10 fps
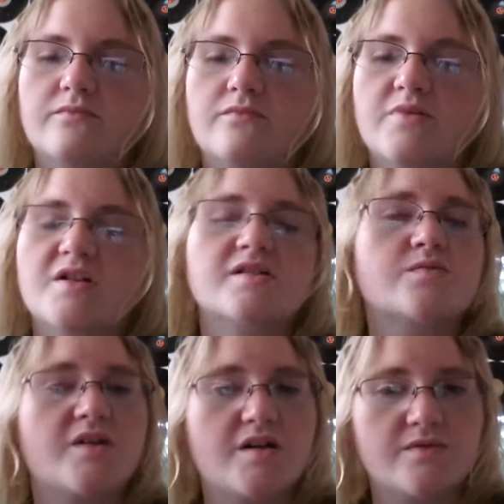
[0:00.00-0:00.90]
Because
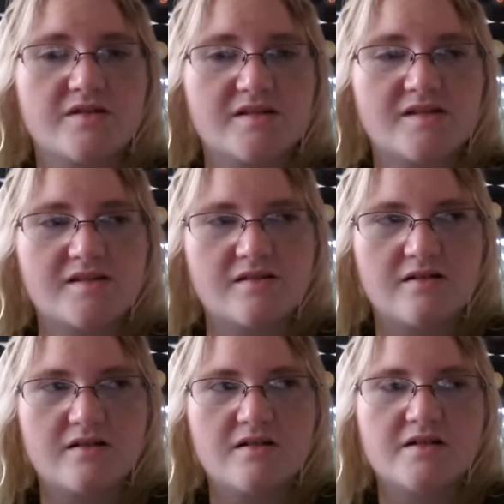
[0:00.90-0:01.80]
when I was
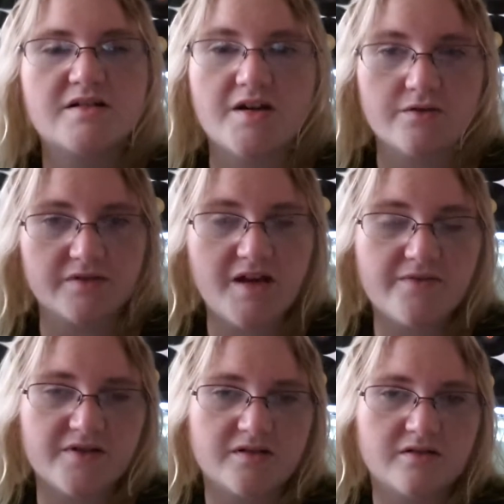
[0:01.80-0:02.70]
10 or
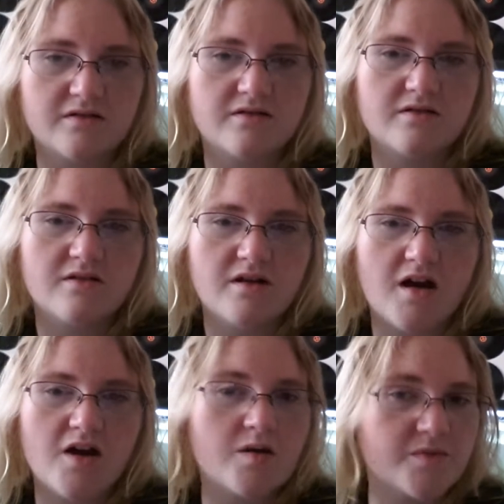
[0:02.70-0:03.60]
11...
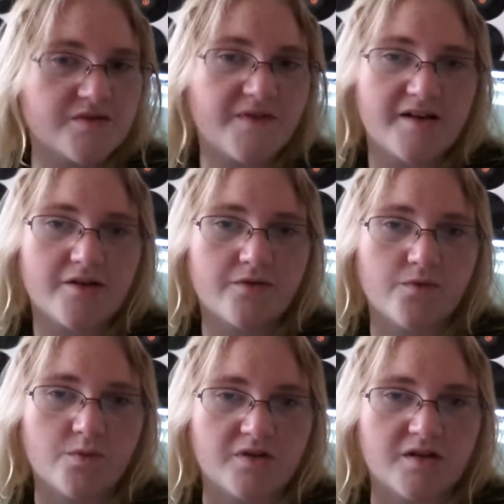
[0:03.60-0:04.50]
I almost fell out of
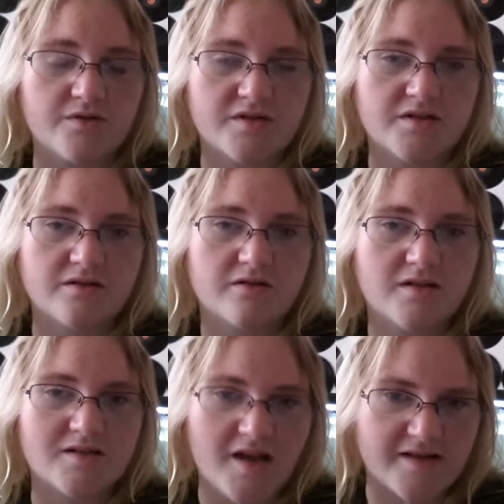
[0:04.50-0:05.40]
a wooden coaster
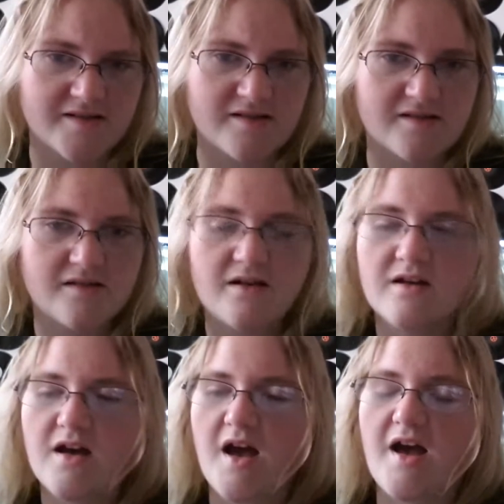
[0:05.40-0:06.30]
in Texas,
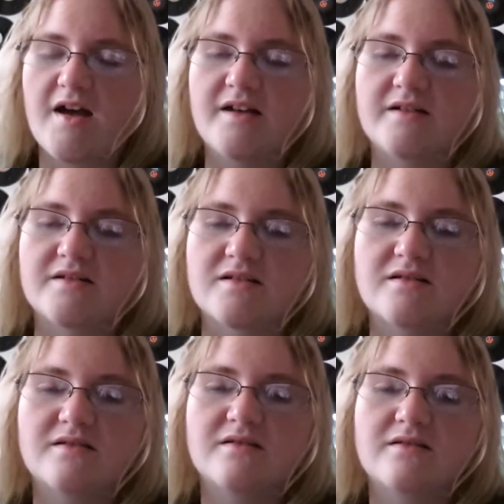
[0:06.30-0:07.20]
and
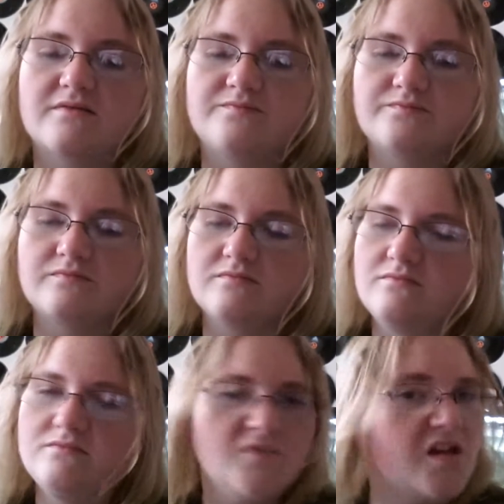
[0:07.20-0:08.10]

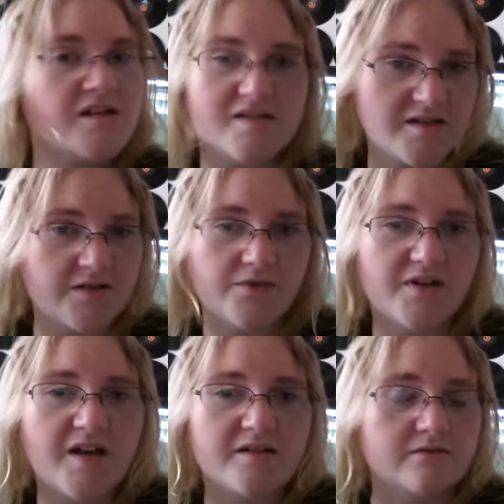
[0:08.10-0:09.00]
I said never
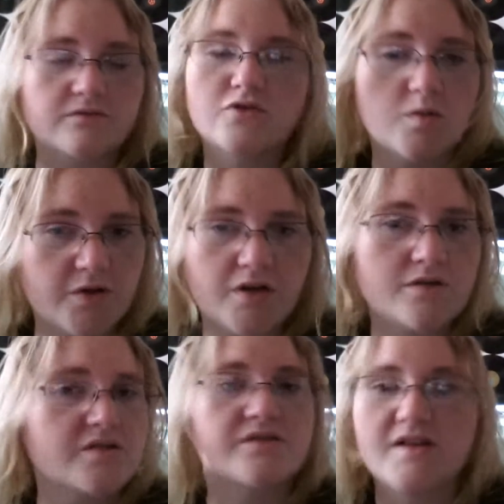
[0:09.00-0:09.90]
again, no
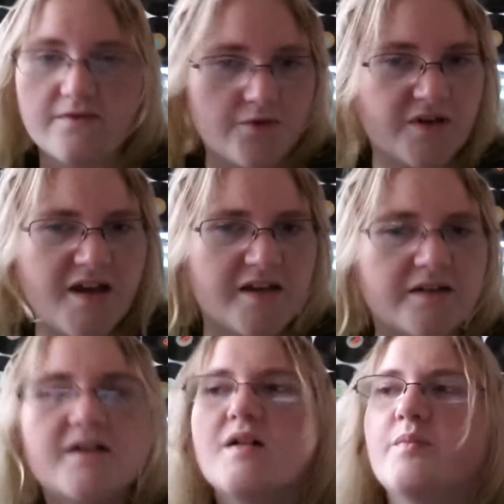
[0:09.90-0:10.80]
coasters ever again.
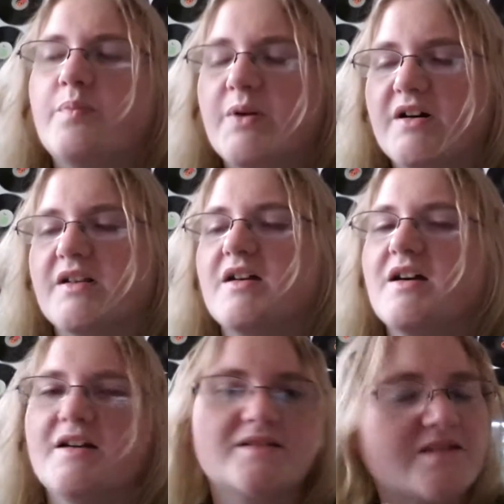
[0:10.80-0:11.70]
But
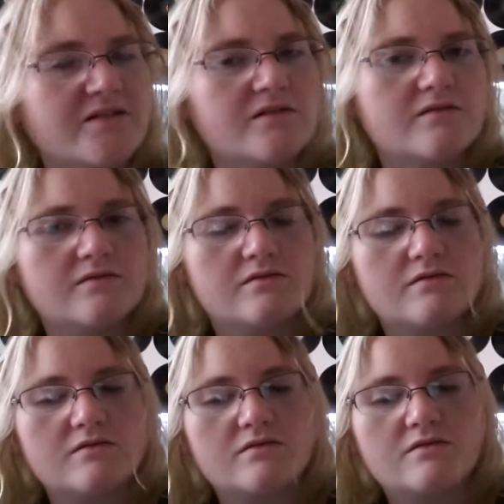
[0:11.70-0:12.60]
until
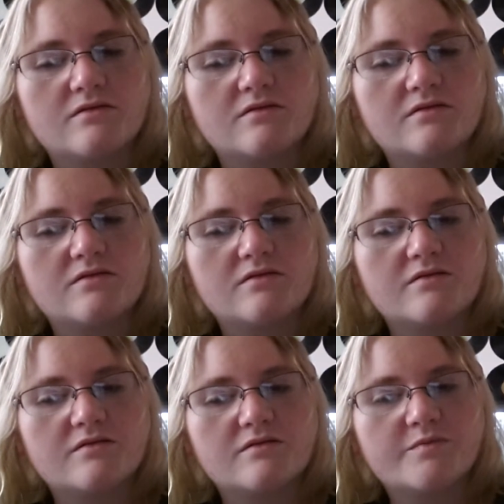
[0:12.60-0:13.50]

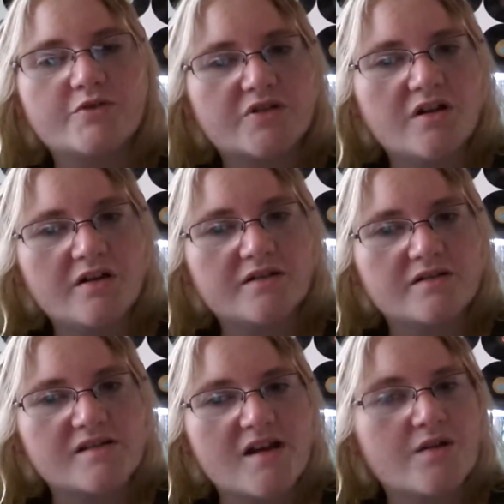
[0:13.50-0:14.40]
Busch
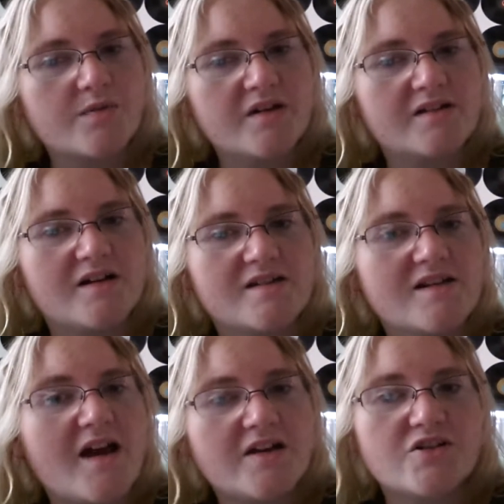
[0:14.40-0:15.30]
Gardens, I
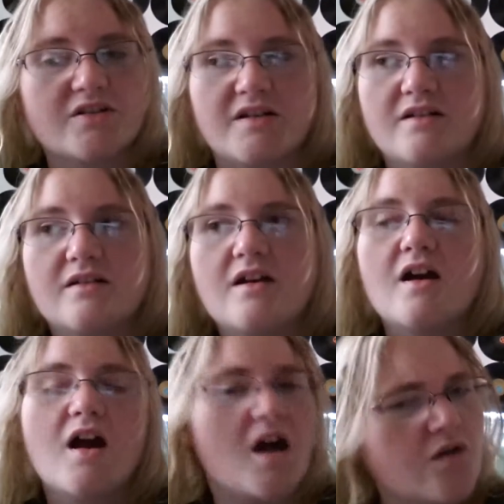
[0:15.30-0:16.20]
realized, actually,
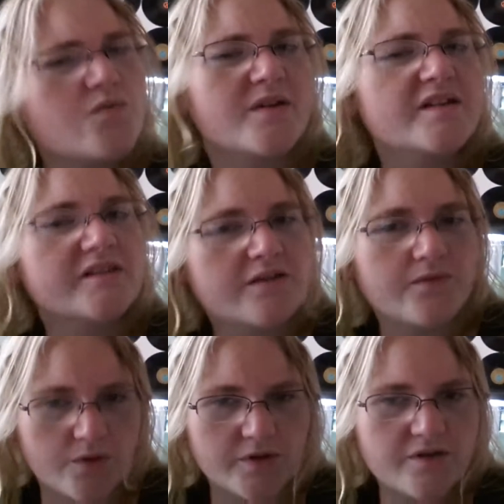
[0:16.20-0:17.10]
I really love
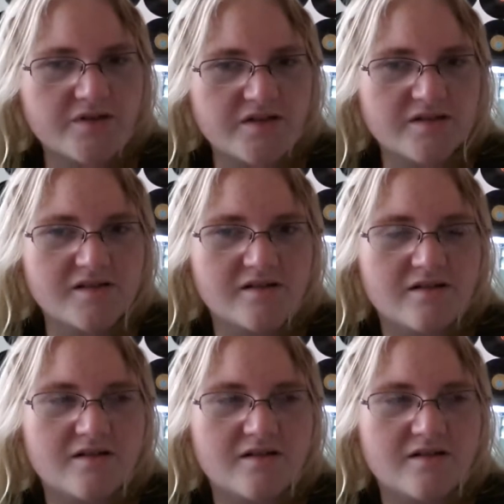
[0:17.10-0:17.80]
roller coasters.